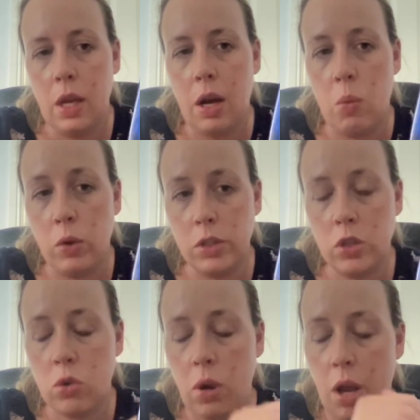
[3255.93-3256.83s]
I want to
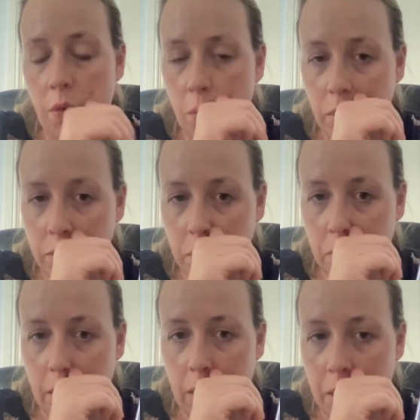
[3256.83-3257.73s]
try other ones
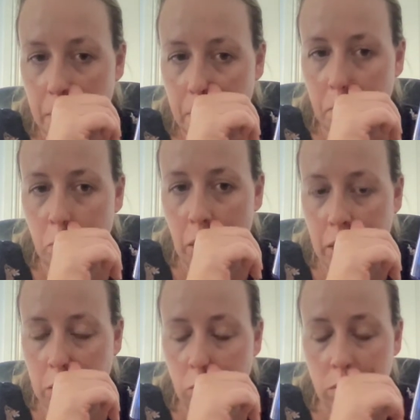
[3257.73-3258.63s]
from their
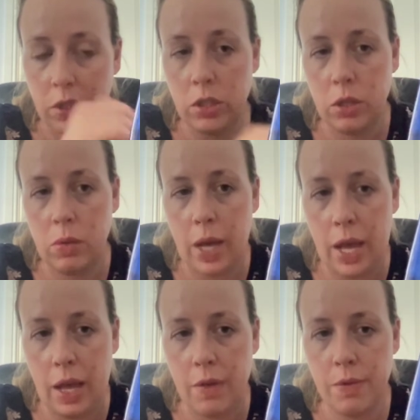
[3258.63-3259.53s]
range, which I do
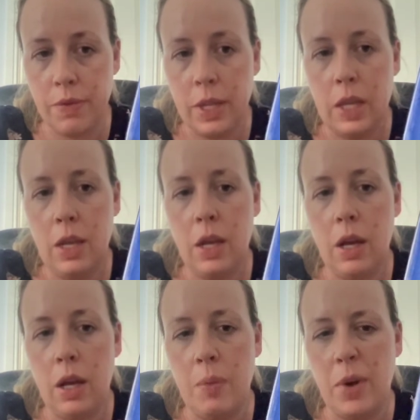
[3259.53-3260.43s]
have.
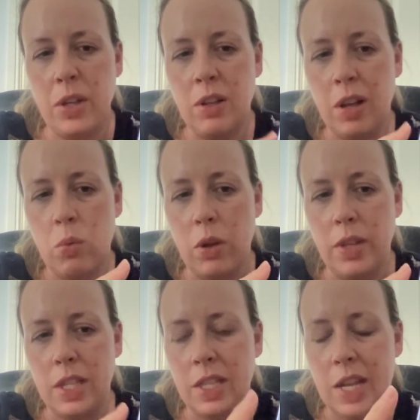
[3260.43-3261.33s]
I'd like one
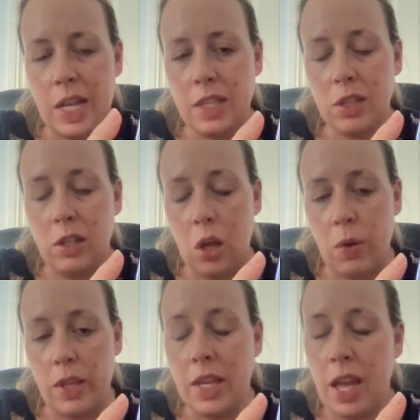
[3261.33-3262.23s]
that's less
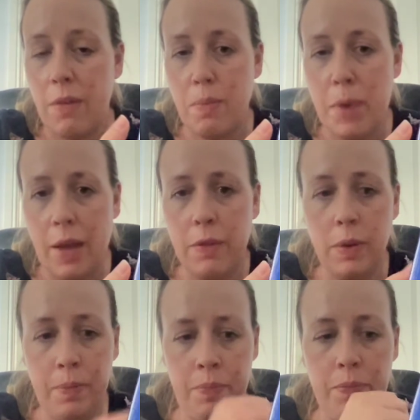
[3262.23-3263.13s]
glowing. They have a matte,
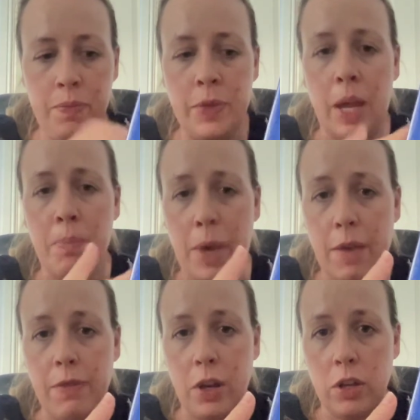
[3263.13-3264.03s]
a
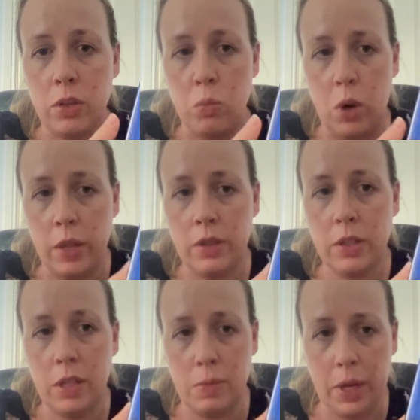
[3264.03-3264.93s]
matte version one,
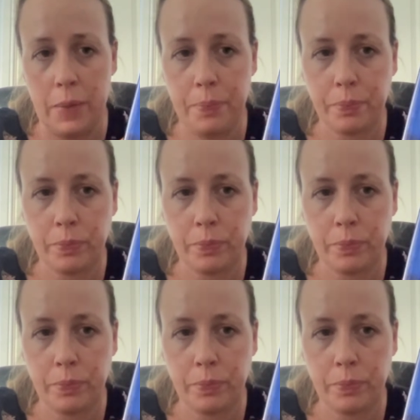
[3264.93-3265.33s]
excuse me.